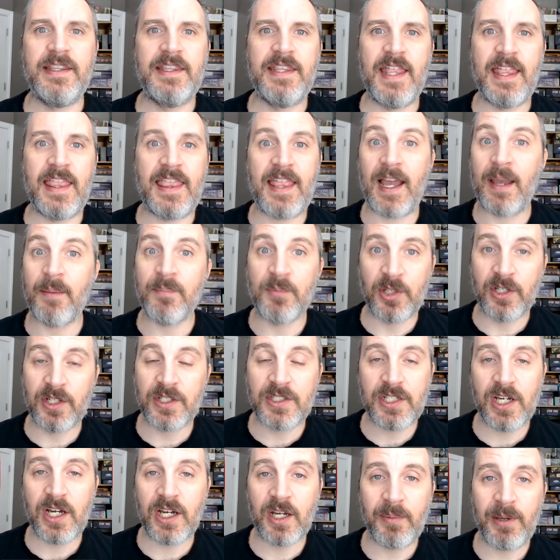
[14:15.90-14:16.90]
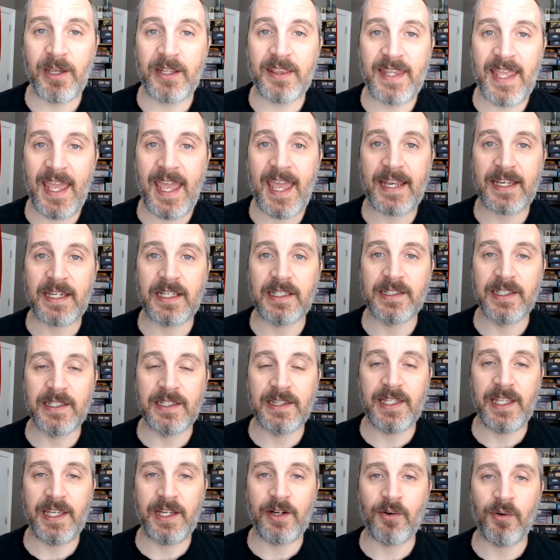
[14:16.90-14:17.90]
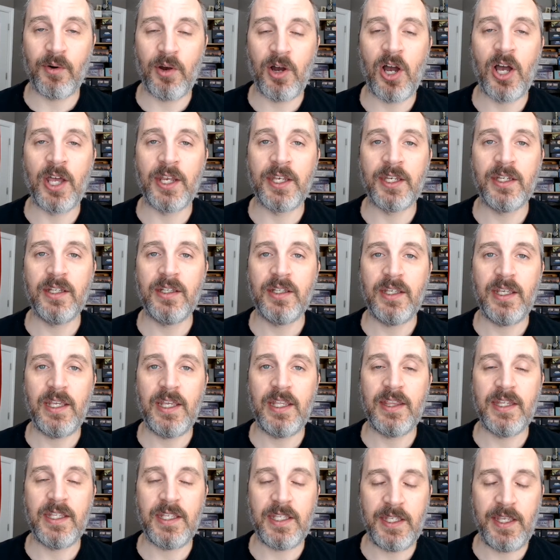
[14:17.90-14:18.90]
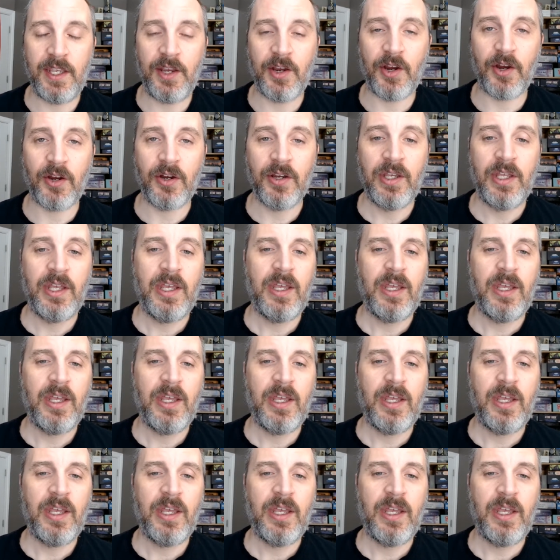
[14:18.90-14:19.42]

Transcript: I'm going to talk about that a little later on in the year.